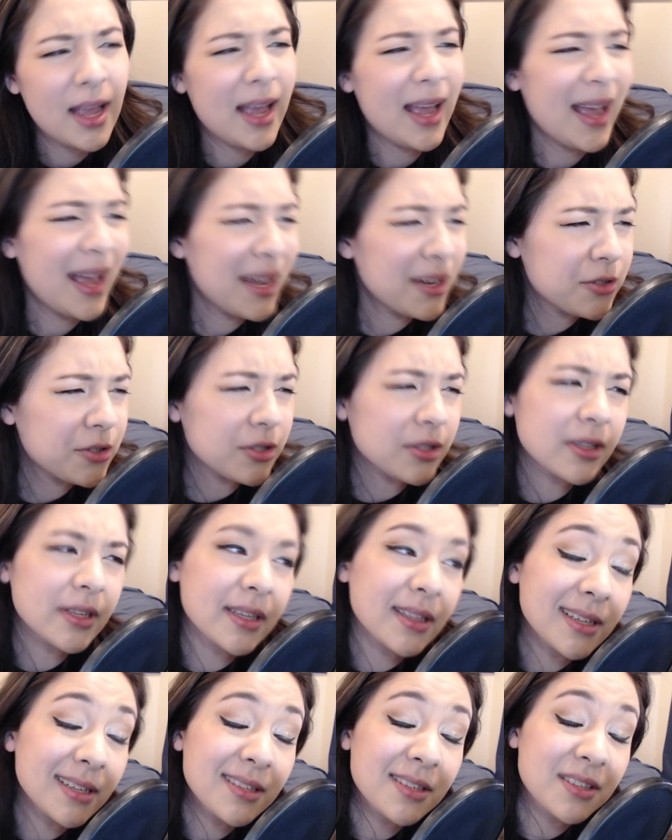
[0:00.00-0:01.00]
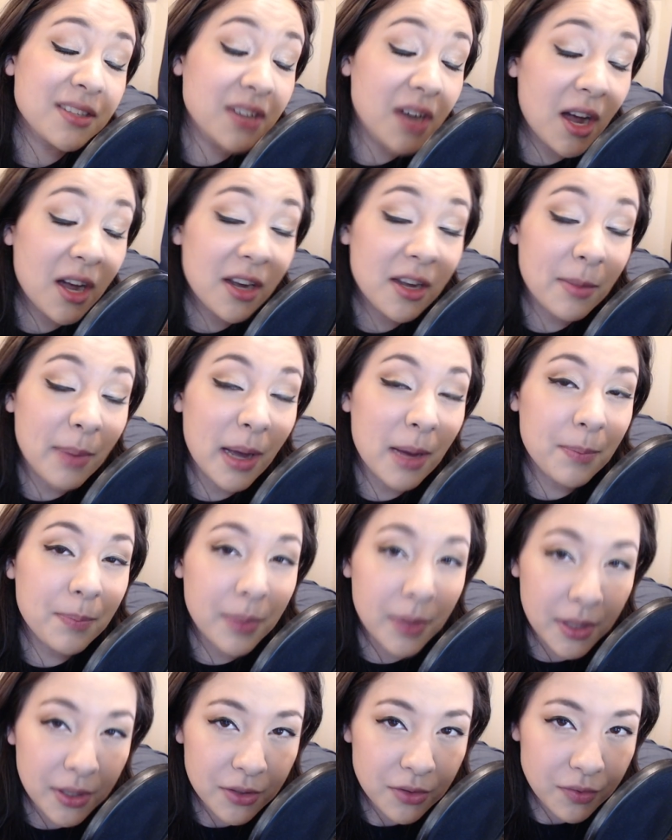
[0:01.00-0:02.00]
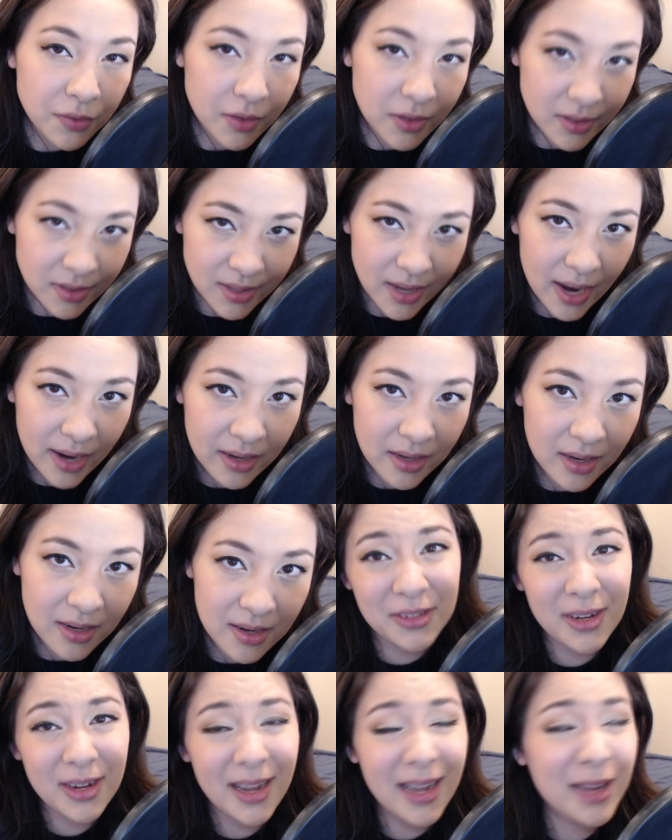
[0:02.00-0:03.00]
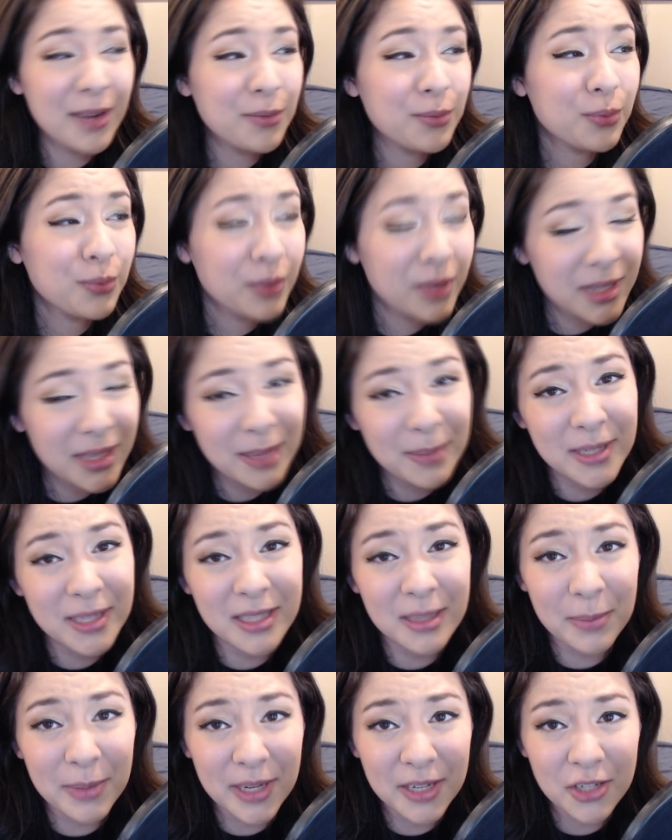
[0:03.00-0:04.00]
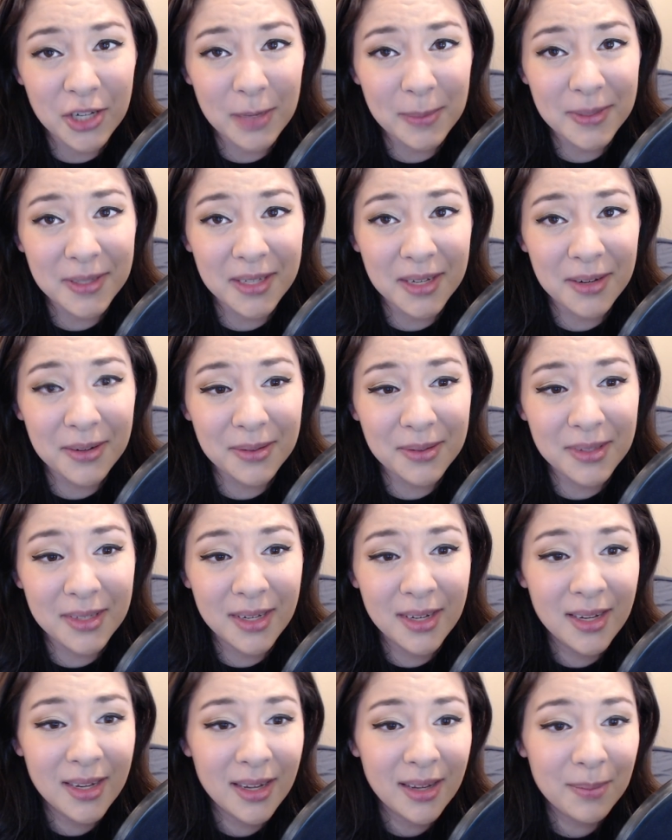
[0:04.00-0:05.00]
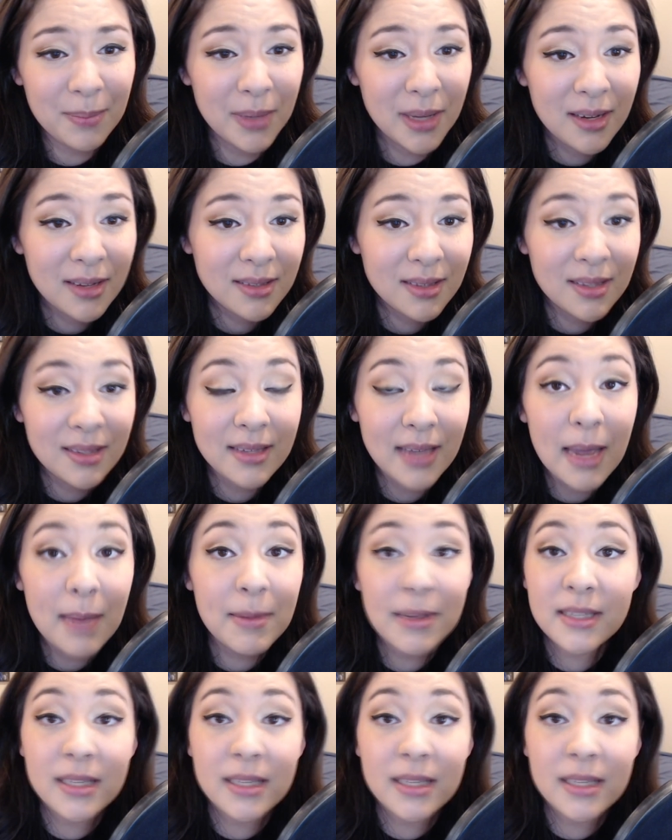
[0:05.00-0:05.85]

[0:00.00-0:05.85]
Actually, let's talk about Peach for a second. I really miss the Peach episodes because this game has